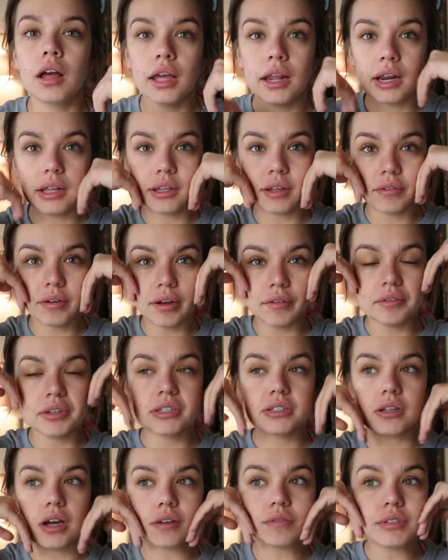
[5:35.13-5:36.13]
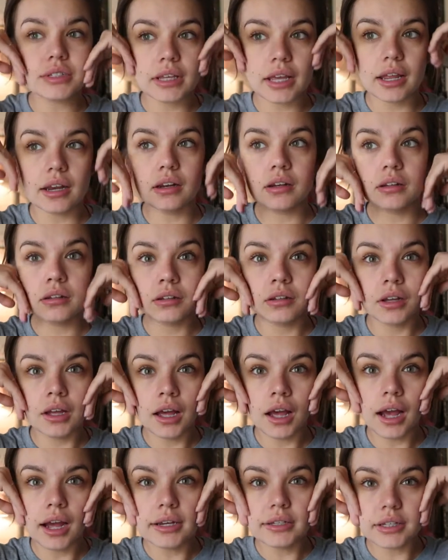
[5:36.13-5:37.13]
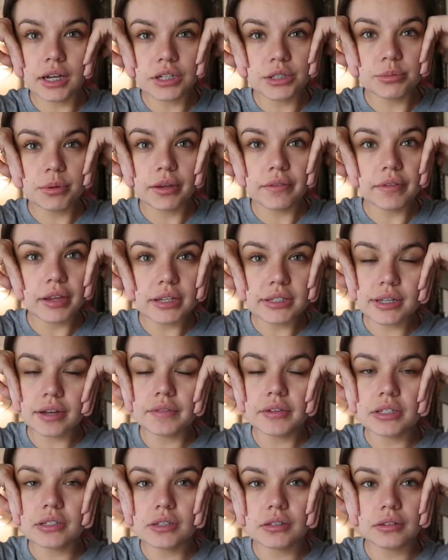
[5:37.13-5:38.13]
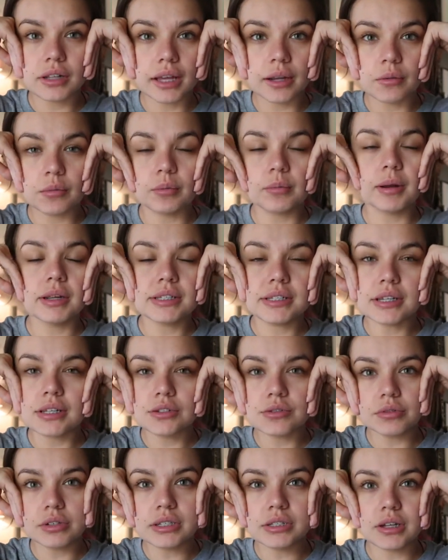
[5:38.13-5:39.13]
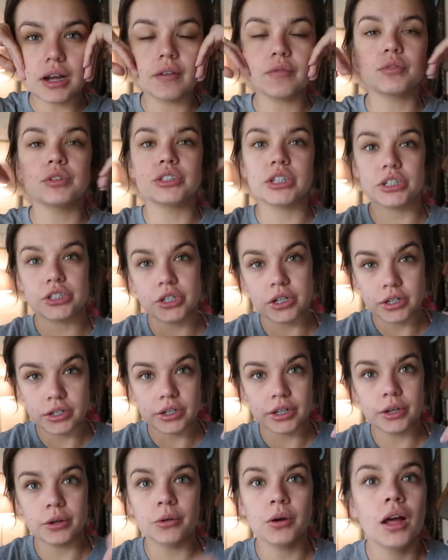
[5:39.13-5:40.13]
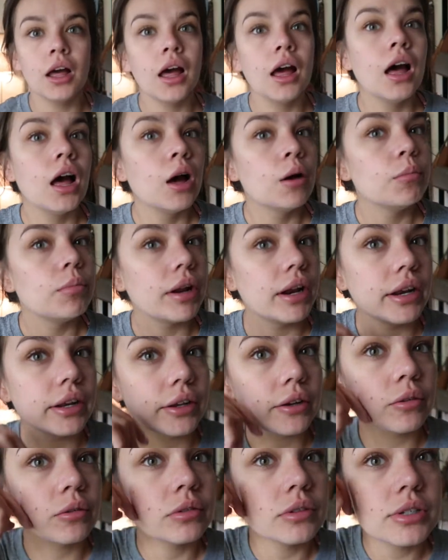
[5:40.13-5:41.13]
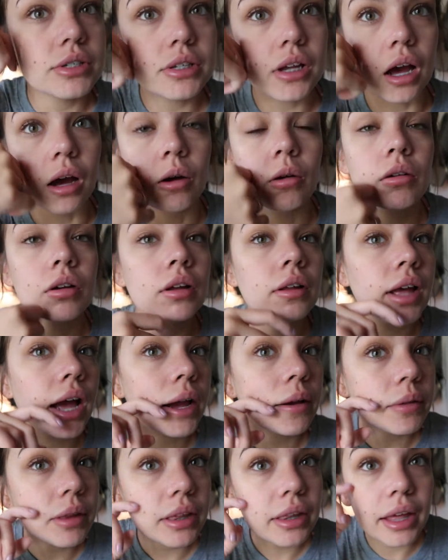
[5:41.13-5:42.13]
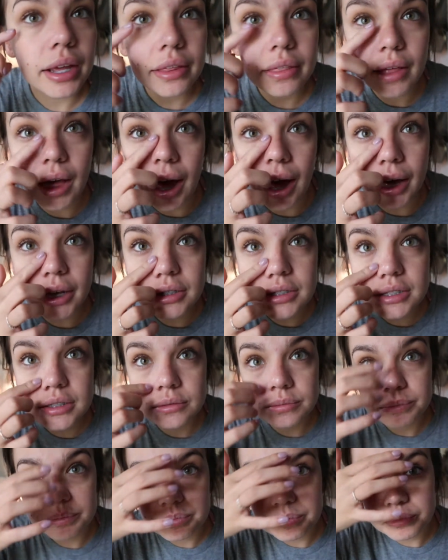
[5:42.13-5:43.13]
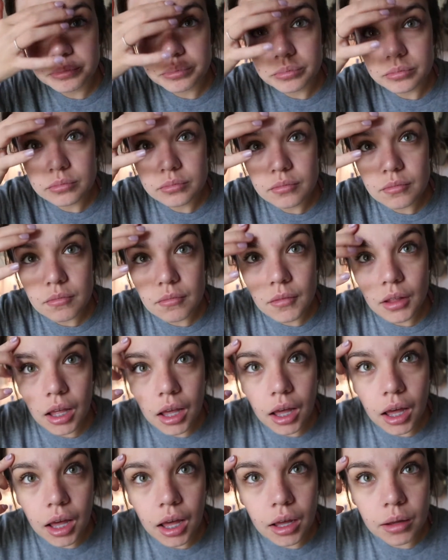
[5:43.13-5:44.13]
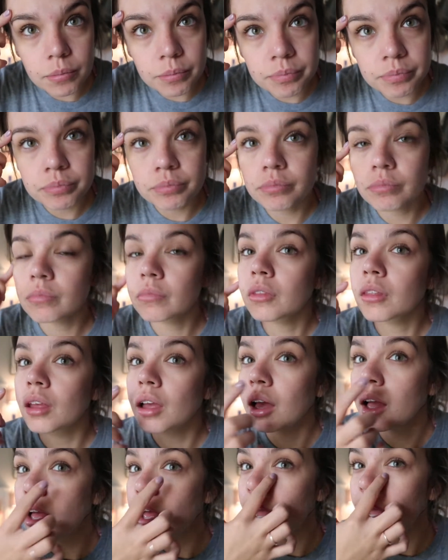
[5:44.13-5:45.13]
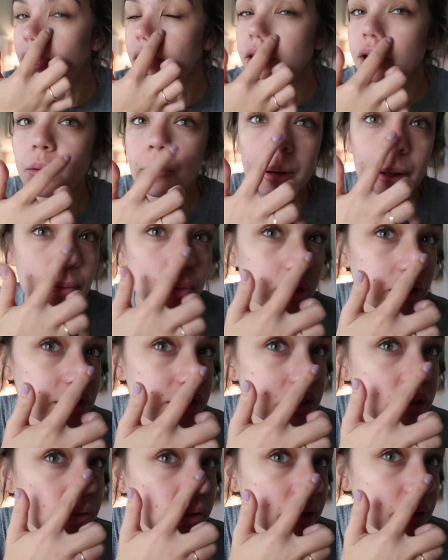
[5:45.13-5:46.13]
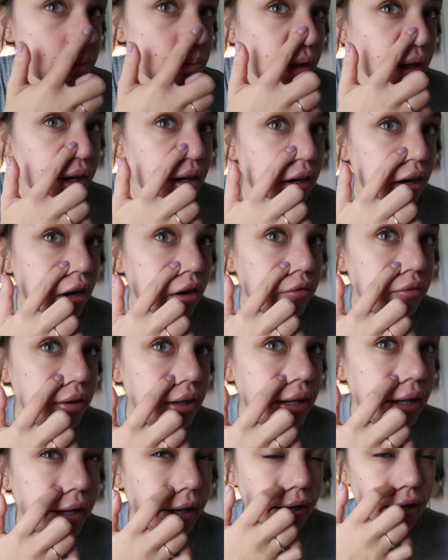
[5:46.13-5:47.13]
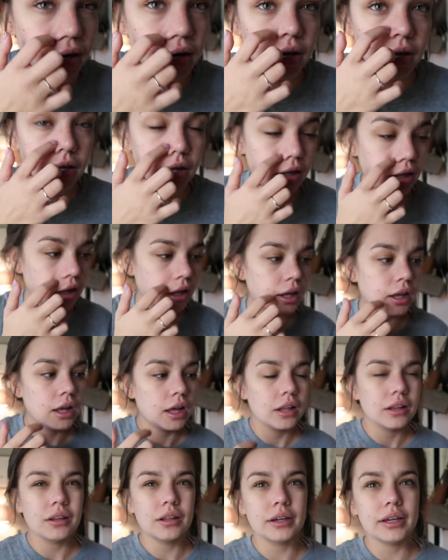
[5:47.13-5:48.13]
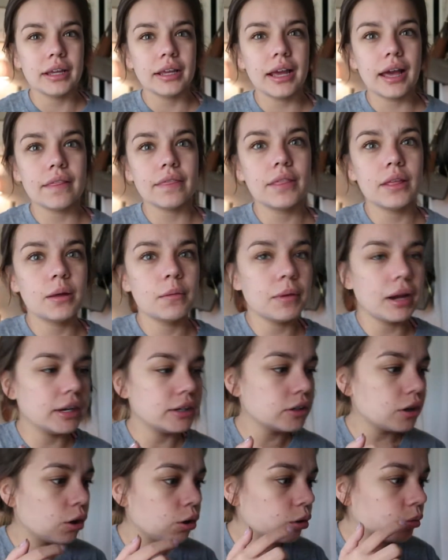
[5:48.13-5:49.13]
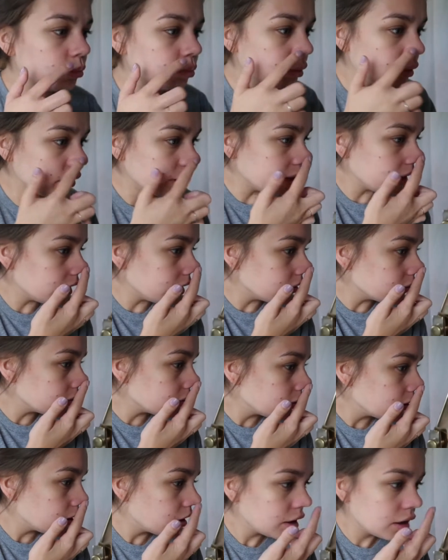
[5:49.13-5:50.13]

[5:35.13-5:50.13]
and i love having soft skin i touch my face having like when my skin's really soft which i shouldn't do but i do so i really like that um i don't know my pores are really big over here looking at them i don't believe